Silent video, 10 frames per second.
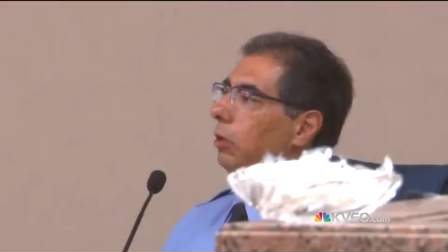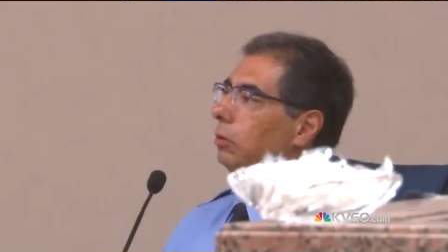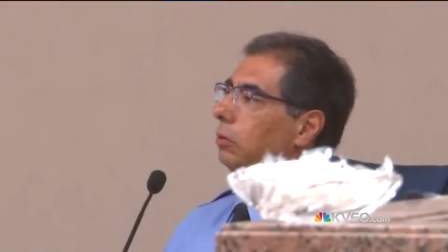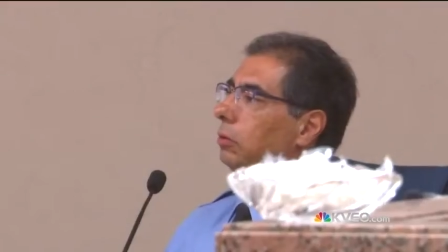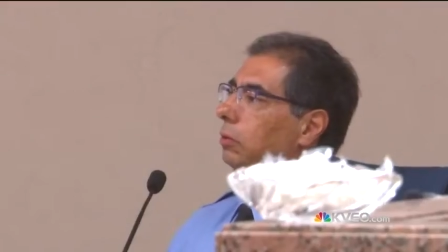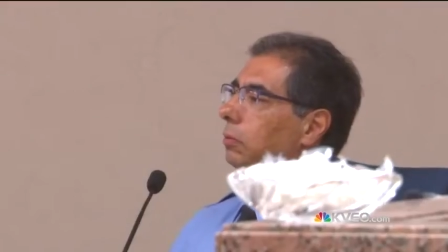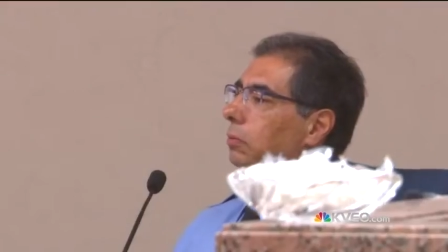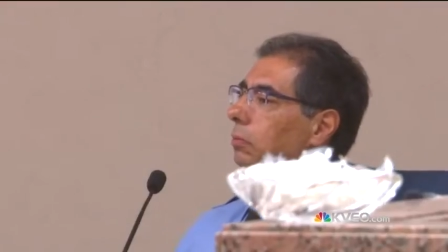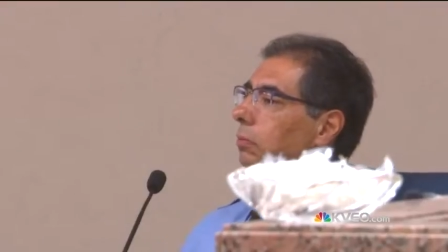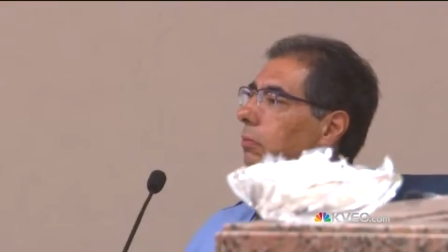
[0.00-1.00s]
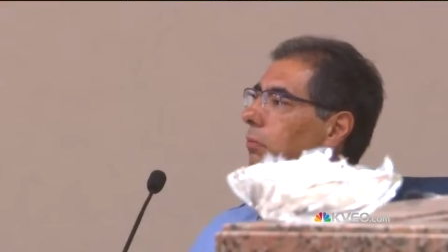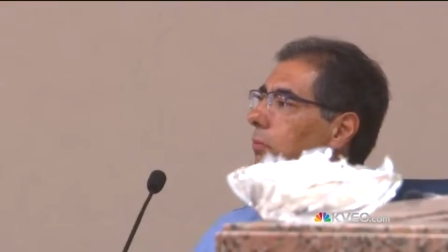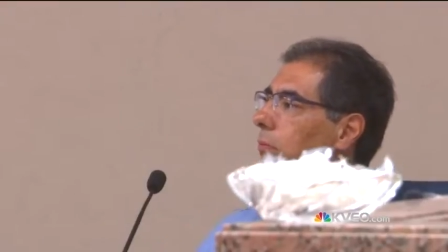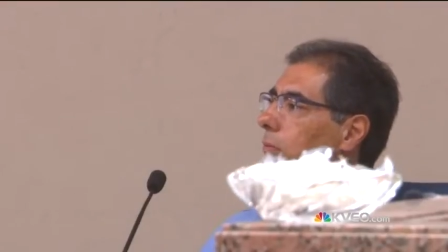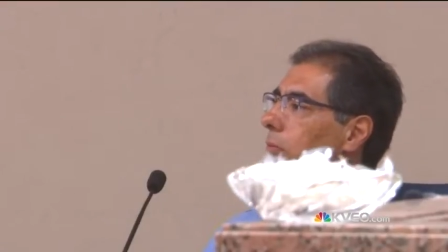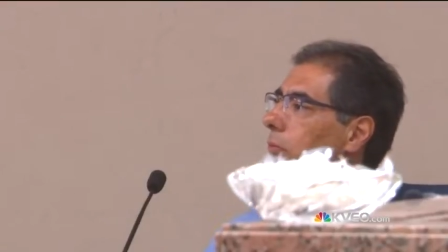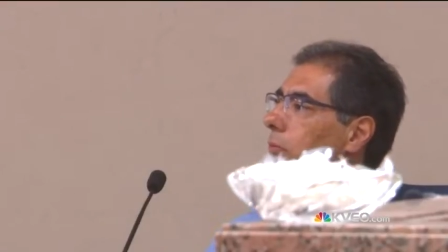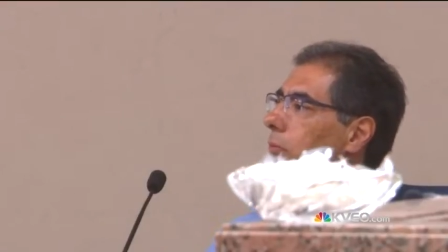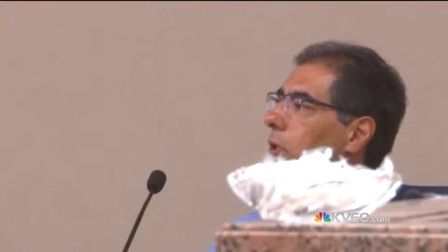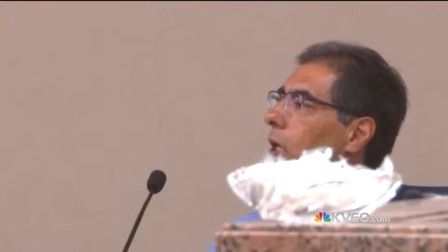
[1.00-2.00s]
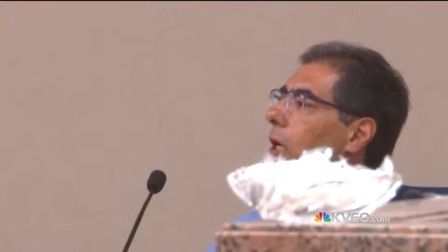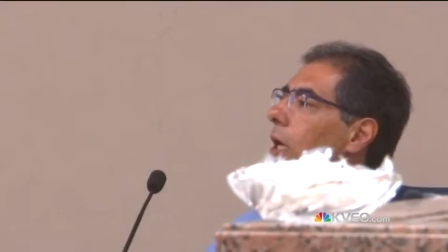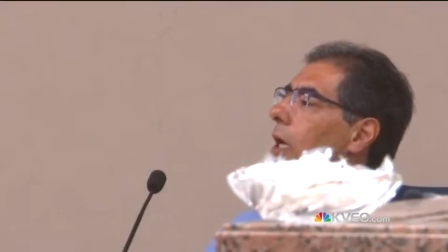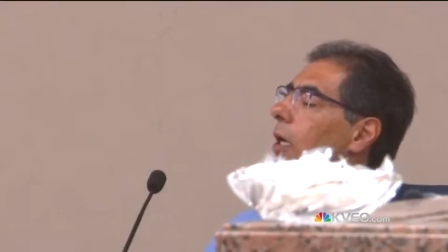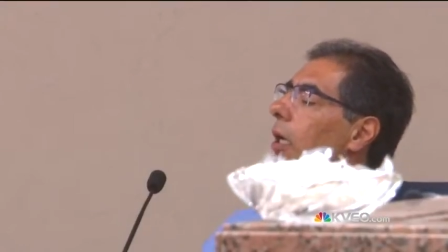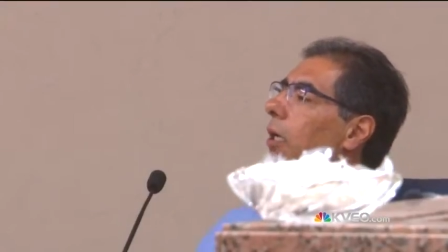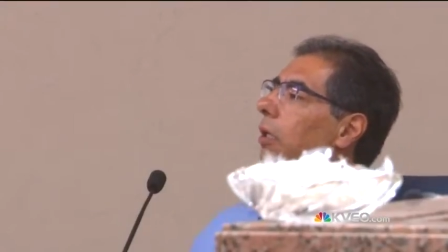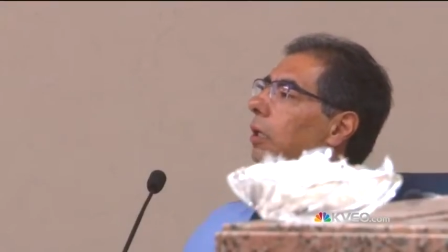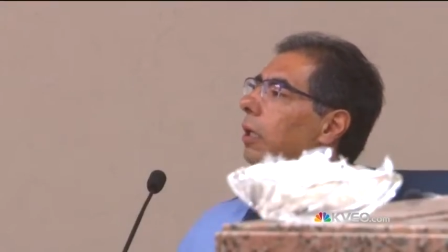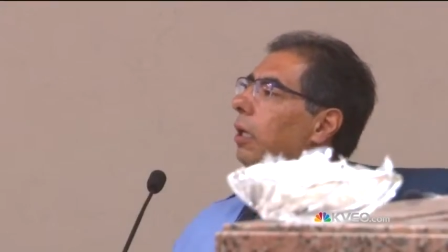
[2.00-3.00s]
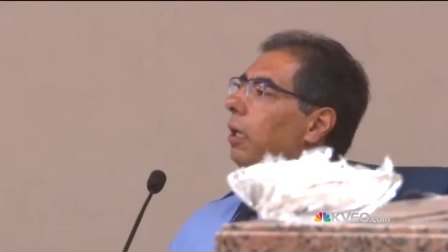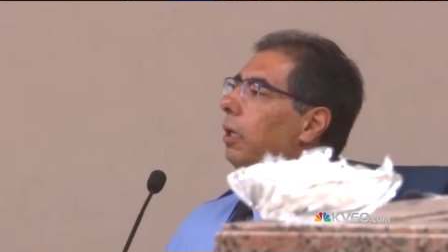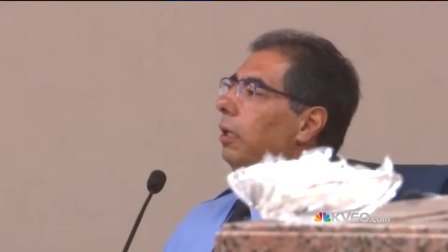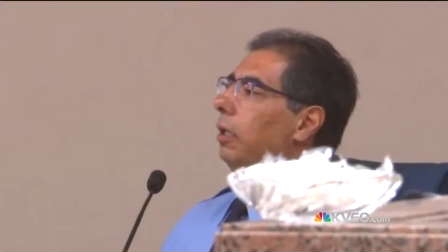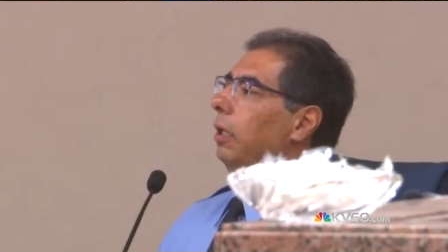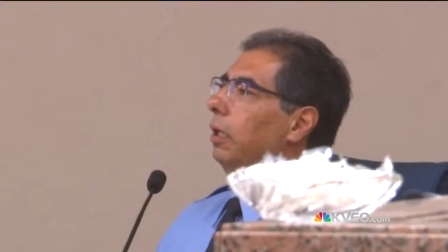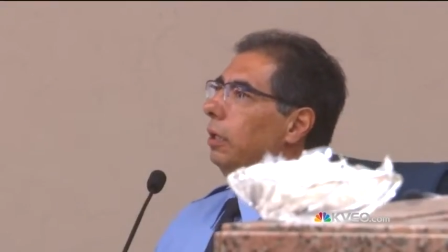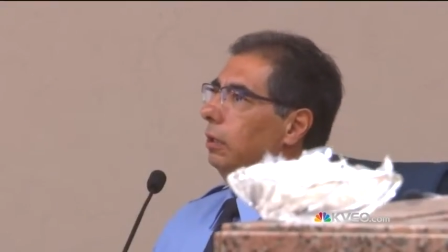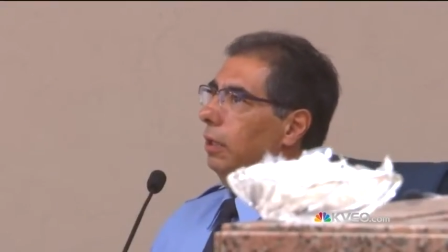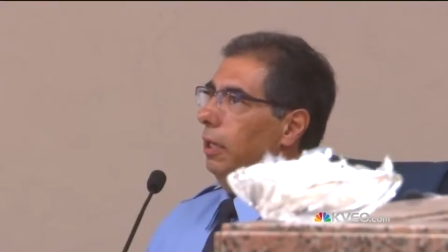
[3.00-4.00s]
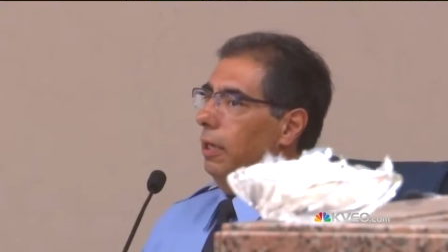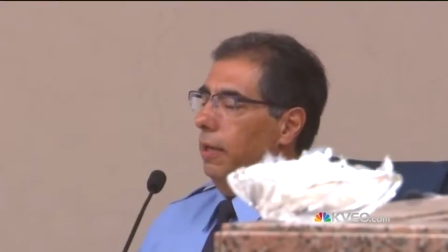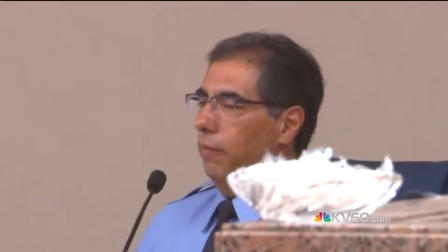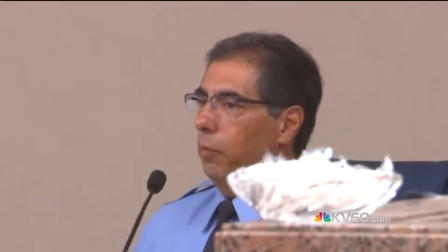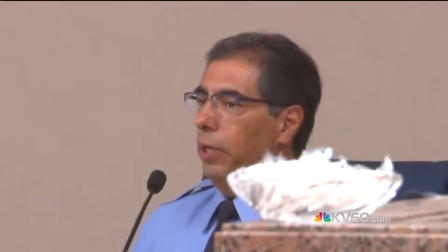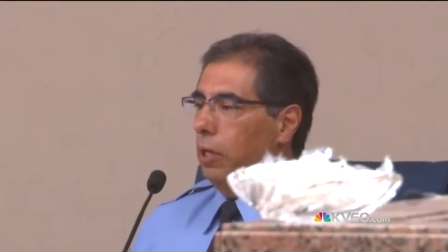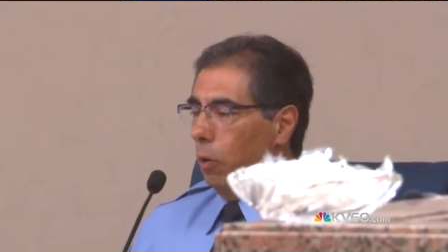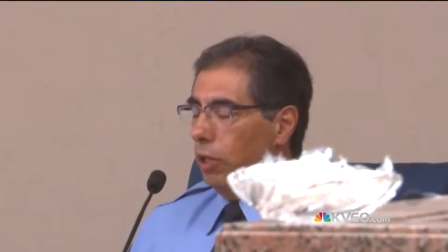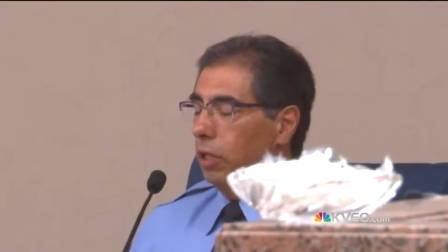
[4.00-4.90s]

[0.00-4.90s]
on the stand, one of the first responders, Andrew Gonzalez, when asked whether drownings like this